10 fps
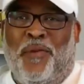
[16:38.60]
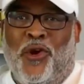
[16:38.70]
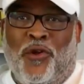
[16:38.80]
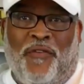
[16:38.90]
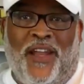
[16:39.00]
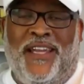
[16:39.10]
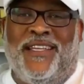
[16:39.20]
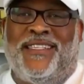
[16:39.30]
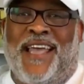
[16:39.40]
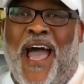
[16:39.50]
beautifully
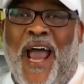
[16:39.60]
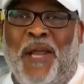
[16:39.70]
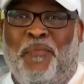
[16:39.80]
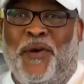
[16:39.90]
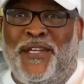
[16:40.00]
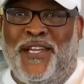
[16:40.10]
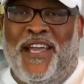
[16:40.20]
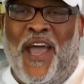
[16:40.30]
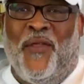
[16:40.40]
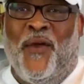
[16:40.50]
designed and put
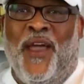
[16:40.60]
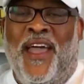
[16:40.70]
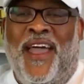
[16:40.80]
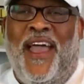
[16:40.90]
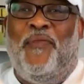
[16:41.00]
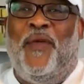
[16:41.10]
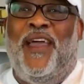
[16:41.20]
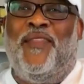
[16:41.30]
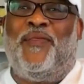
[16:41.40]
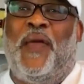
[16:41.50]
together, and
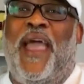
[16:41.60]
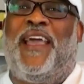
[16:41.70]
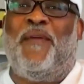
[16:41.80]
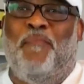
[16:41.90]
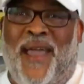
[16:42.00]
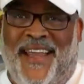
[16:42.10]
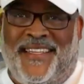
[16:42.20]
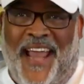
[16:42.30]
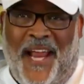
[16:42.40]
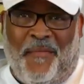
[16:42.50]
then they can
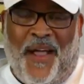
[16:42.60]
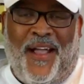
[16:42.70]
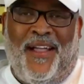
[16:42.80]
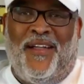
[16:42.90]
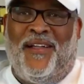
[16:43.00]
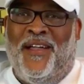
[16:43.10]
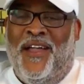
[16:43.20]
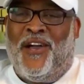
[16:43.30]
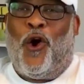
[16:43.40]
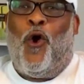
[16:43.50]
maintain my
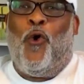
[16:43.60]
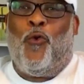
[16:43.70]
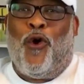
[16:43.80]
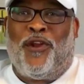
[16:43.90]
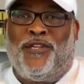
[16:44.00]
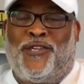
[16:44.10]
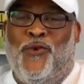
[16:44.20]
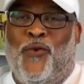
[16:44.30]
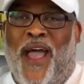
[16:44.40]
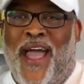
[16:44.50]
uh, Coldwater
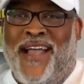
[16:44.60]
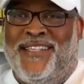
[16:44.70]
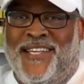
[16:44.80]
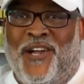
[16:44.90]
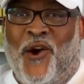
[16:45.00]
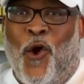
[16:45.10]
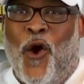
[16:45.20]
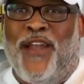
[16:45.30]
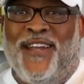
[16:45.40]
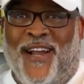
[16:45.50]
School has a
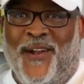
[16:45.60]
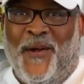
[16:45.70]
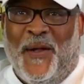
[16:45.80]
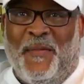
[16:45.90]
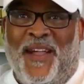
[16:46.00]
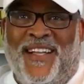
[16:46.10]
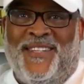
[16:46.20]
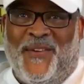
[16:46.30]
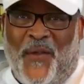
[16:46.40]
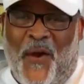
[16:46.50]
garden club.
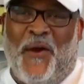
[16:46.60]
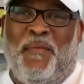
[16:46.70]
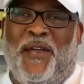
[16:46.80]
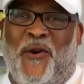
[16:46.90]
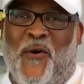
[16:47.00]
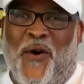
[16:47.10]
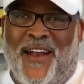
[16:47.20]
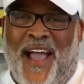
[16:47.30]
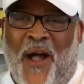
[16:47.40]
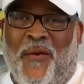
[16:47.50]
So they're gonna be
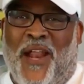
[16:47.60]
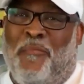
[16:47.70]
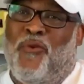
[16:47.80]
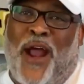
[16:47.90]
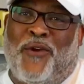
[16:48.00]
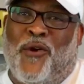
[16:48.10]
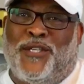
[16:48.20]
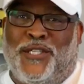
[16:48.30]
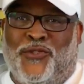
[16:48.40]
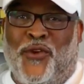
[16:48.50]
going out, and I'm right
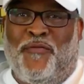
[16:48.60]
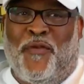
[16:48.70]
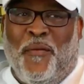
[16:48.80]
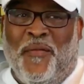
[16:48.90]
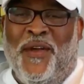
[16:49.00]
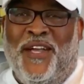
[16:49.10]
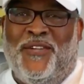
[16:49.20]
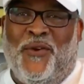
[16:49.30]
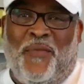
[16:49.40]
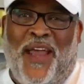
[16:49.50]
across the street from them.
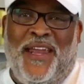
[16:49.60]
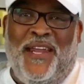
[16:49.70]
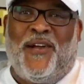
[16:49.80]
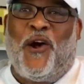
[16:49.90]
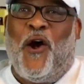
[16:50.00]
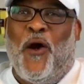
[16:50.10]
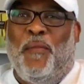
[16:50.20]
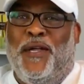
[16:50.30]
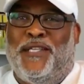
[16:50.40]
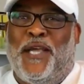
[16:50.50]
So if they need to
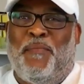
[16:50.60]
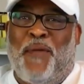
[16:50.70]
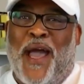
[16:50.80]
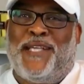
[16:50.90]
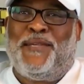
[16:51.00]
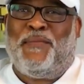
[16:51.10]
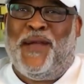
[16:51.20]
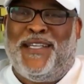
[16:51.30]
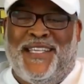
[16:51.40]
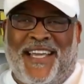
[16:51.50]
call me and say, Pastor
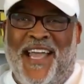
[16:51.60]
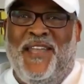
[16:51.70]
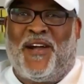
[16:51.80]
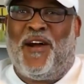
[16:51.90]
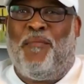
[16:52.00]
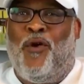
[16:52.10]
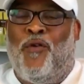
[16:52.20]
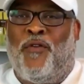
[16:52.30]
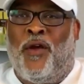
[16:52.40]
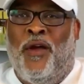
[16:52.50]
Pleasant, can you come
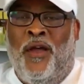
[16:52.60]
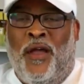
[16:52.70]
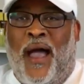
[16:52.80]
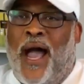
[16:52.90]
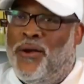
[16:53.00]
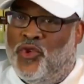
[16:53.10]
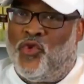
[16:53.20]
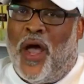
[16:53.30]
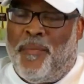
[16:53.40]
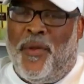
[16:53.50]
over? I'll
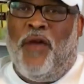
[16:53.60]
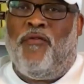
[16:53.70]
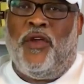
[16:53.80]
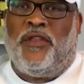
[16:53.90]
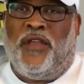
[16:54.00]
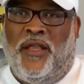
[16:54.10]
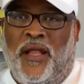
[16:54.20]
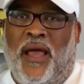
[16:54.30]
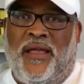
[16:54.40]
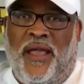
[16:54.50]
drop everything
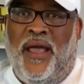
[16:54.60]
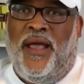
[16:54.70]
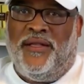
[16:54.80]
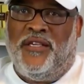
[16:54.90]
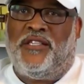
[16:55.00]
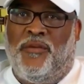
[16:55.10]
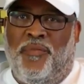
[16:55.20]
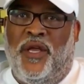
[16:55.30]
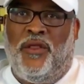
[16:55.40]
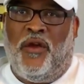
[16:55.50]
that I can just to
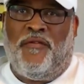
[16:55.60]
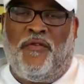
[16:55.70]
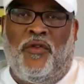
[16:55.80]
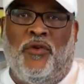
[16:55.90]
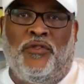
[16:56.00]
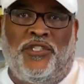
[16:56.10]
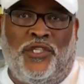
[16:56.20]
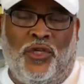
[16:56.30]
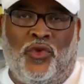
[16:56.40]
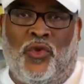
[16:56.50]
be there for those
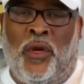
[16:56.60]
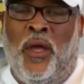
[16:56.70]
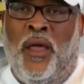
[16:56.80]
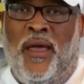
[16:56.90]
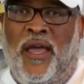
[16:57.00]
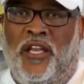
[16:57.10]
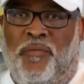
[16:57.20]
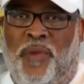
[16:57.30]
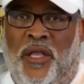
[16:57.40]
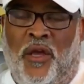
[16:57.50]
children and to
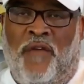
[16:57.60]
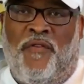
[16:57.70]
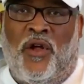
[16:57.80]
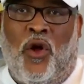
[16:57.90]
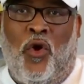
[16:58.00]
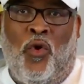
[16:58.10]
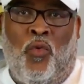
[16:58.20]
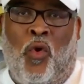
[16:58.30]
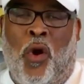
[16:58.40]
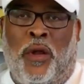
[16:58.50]
be there for
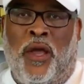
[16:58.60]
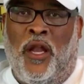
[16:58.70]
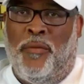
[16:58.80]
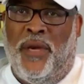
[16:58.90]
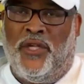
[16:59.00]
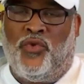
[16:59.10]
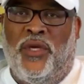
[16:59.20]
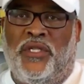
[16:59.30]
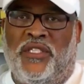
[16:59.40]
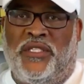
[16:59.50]
Coldwater
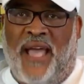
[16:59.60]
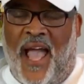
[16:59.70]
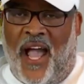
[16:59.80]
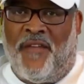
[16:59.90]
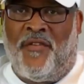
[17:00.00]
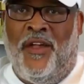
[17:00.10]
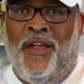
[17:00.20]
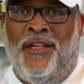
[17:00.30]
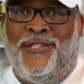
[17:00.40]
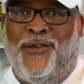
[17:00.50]
Elementary staff.
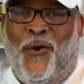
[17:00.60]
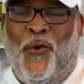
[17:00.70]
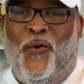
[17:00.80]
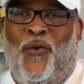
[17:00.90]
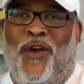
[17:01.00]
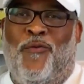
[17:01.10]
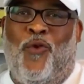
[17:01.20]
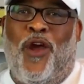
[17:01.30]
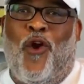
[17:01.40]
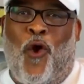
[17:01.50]
So
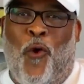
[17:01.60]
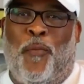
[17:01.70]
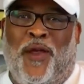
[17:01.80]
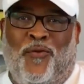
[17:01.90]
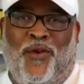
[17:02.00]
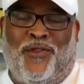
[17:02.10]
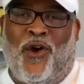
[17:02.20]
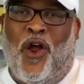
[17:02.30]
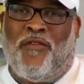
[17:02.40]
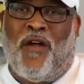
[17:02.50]
we're hoping with
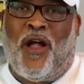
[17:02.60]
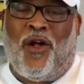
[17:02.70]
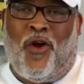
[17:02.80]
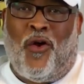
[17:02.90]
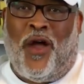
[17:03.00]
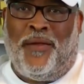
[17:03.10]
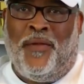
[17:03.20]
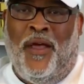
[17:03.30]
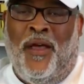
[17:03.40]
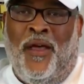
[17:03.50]
all of our heart